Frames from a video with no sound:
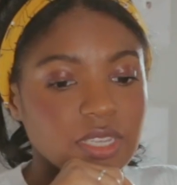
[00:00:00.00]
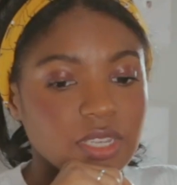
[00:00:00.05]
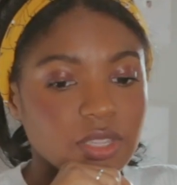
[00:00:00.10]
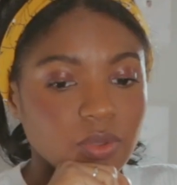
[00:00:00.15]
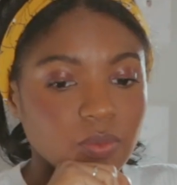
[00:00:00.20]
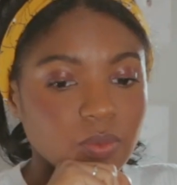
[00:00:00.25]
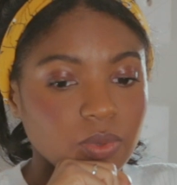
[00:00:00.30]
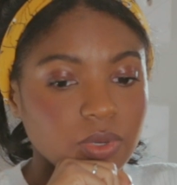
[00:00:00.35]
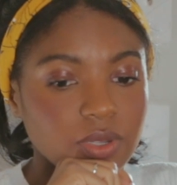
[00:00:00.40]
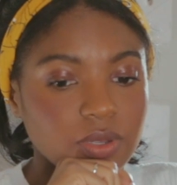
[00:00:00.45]
in
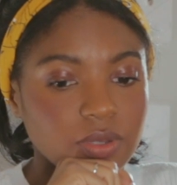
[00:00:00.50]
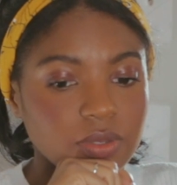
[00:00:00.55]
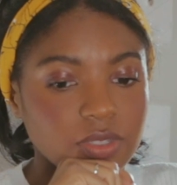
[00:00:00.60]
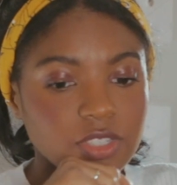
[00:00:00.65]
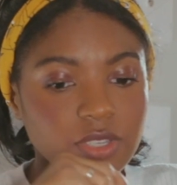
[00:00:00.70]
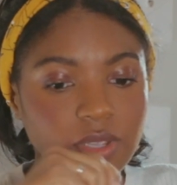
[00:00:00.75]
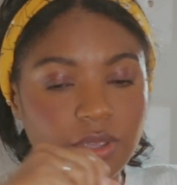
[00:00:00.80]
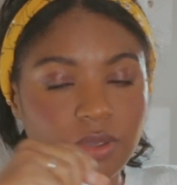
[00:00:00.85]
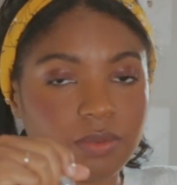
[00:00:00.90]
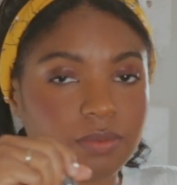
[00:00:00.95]
the world.
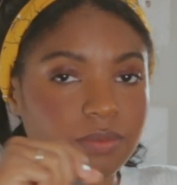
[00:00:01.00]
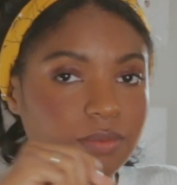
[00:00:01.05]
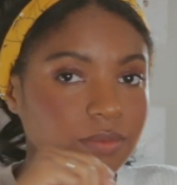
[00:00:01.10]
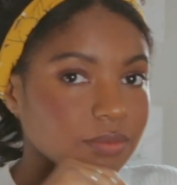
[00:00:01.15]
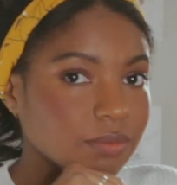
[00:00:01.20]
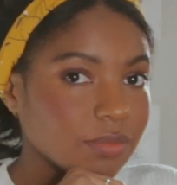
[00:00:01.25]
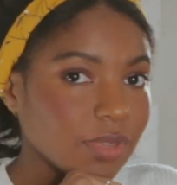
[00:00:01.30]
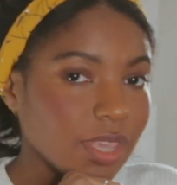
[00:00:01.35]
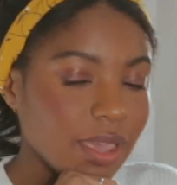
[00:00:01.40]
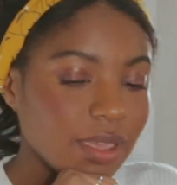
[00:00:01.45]
So
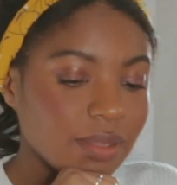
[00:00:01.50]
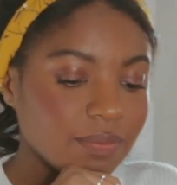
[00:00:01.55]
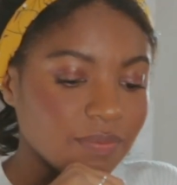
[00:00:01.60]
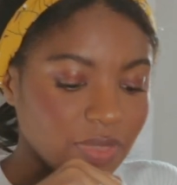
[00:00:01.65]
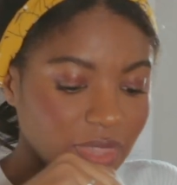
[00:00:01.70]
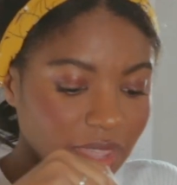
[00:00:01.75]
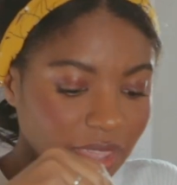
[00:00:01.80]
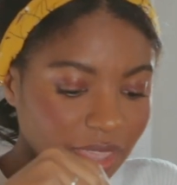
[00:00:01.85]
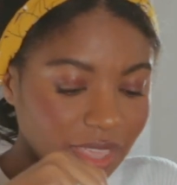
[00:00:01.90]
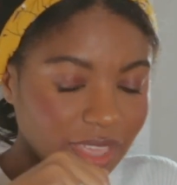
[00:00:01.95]
yeah,
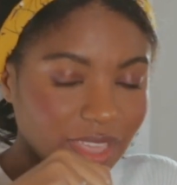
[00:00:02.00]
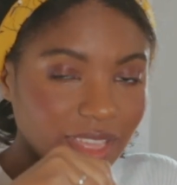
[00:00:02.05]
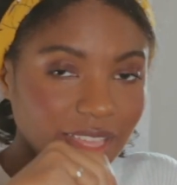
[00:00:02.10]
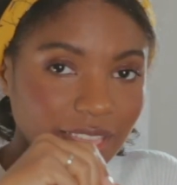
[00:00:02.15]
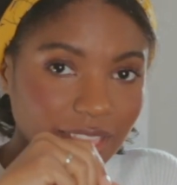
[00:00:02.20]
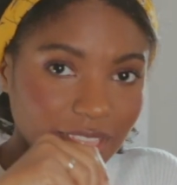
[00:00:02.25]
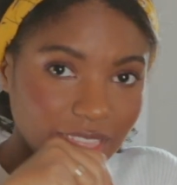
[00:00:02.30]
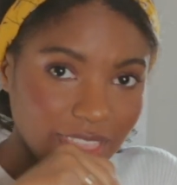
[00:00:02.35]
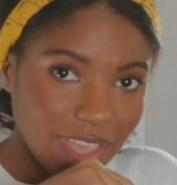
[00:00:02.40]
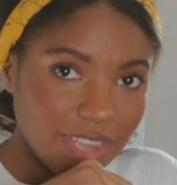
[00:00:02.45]

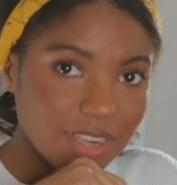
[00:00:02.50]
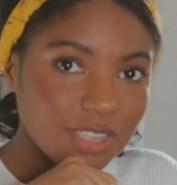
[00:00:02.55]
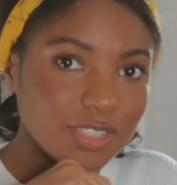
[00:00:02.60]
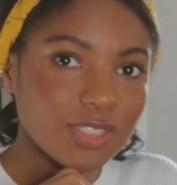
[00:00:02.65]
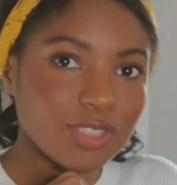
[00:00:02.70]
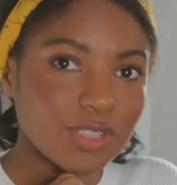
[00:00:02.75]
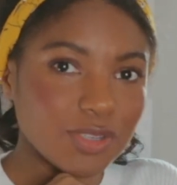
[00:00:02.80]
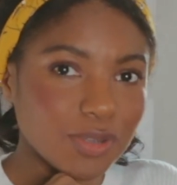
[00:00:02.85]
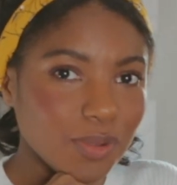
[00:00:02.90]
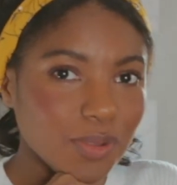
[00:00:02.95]
that
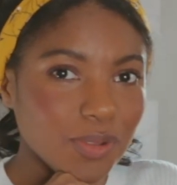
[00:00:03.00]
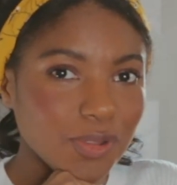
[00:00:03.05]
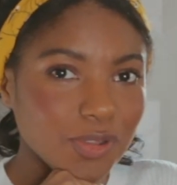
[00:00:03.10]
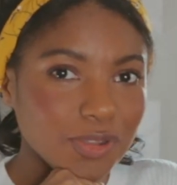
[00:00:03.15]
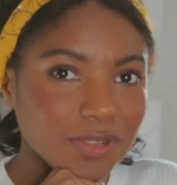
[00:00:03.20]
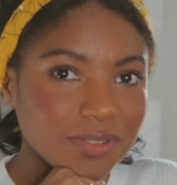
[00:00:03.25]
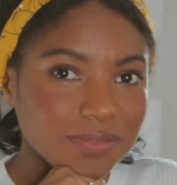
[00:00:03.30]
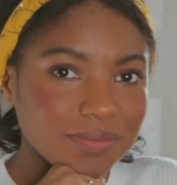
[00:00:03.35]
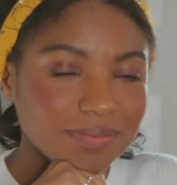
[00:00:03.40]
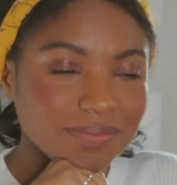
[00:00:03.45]
is the
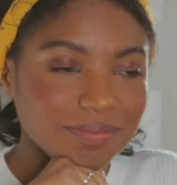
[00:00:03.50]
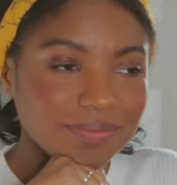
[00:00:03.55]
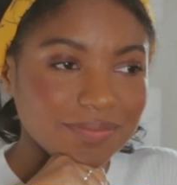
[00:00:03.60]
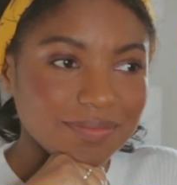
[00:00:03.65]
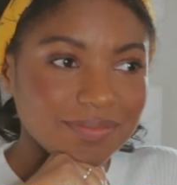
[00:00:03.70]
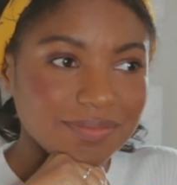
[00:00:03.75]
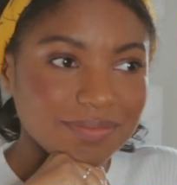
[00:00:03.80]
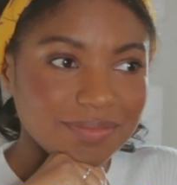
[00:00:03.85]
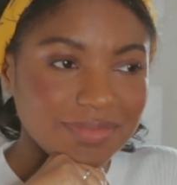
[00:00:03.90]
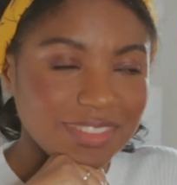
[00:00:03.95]
goal
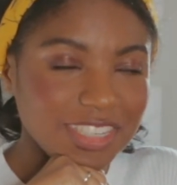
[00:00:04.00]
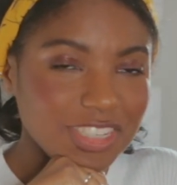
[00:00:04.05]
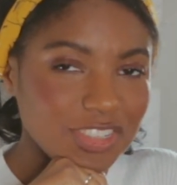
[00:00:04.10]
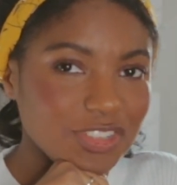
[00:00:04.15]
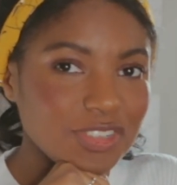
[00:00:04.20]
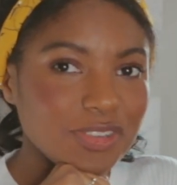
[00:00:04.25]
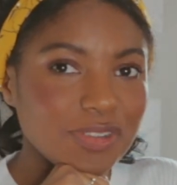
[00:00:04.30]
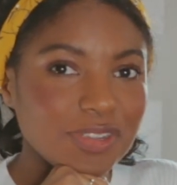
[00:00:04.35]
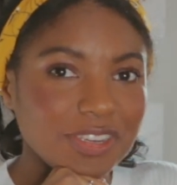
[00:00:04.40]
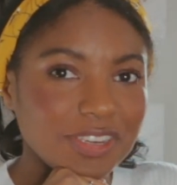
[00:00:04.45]

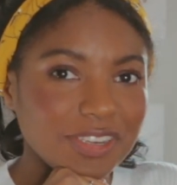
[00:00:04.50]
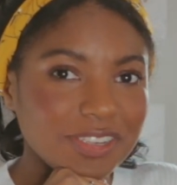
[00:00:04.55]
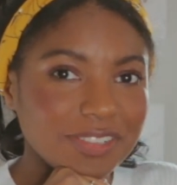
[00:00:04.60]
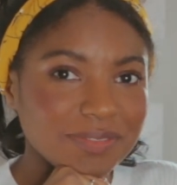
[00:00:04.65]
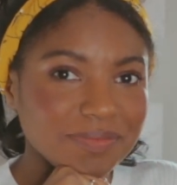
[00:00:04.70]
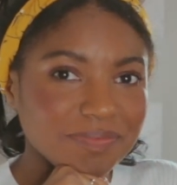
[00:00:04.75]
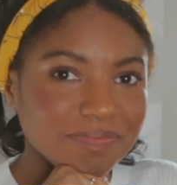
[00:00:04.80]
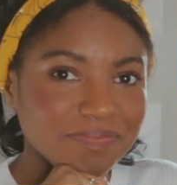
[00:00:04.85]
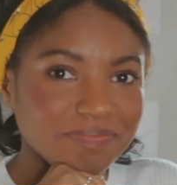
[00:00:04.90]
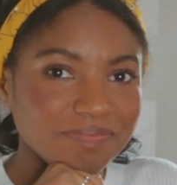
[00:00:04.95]
this new year.
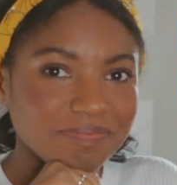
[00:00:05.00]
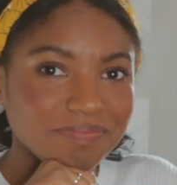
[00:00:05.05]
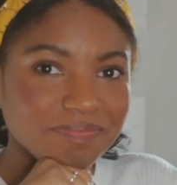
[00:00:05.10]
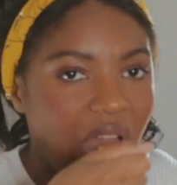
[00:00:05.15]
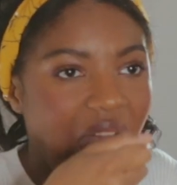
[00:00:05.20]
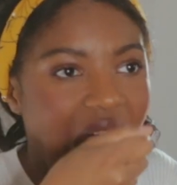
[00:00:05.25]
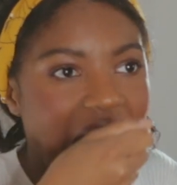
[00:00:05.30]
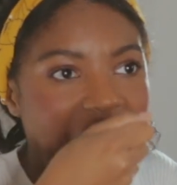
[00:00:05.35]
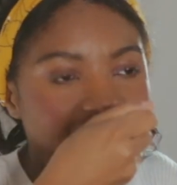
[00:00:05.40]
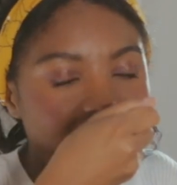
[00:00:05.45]

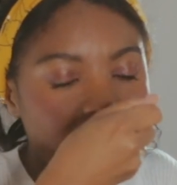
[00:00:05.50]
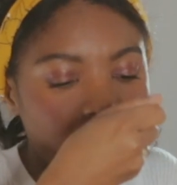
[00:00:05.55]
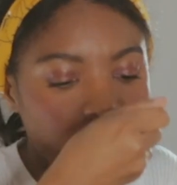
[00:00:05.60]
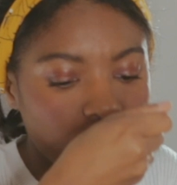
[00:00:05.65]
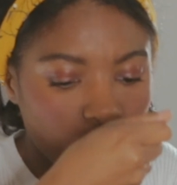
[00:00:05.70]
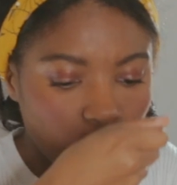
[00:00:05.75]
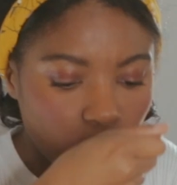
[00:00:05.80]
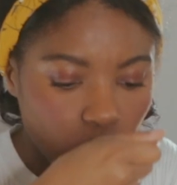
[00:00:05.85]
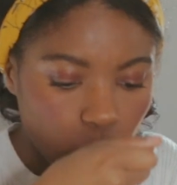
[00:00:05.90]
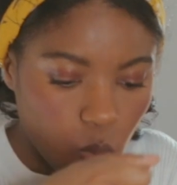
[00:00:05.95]
I don't
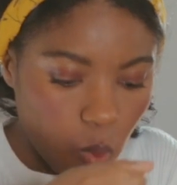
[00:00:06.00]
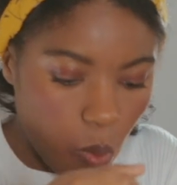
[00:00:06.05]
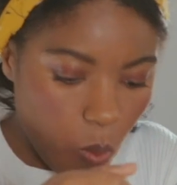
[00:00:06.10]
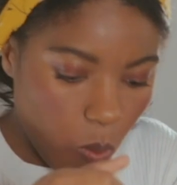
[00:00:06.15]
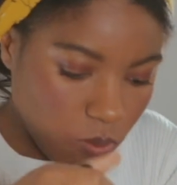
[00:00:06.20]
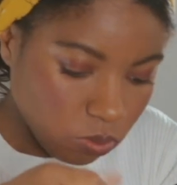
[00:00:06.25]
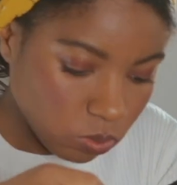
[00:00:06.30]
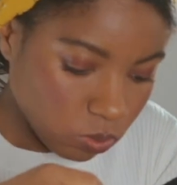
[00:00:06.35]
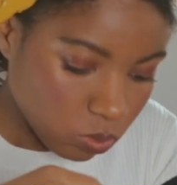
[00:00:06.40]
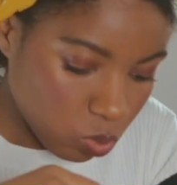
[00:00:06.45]
know who may
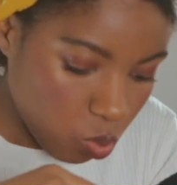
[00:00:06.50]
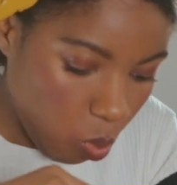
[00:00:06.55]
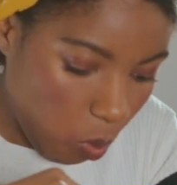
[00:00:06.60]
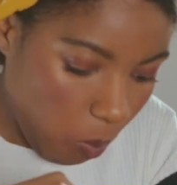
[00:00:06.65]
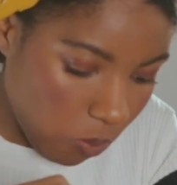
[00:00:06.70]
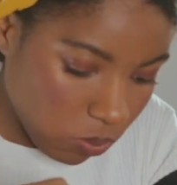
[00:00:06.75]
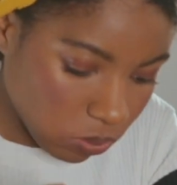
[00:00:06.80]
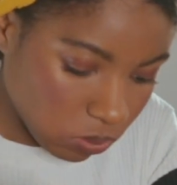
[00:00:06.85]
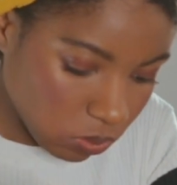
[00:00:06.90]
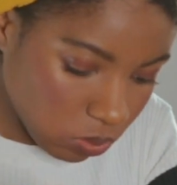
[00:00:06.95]
need to hear
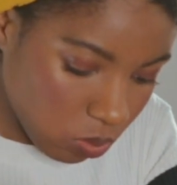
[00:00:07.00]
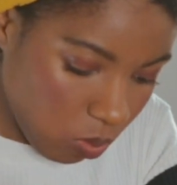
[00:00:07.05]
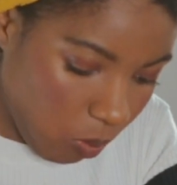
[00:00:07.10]
this,